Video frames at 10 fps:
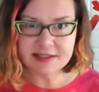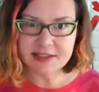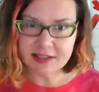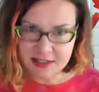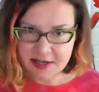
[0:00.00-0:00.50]

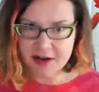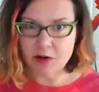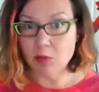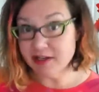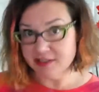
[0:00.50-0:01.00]
and
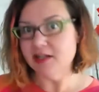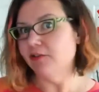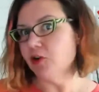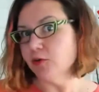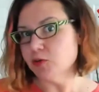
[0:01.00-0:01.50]
clear when
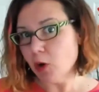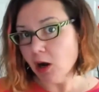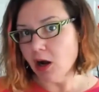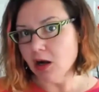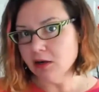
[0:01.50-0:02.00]
stuff goes
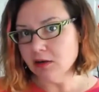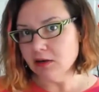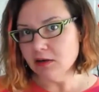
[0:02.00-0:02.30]
wrong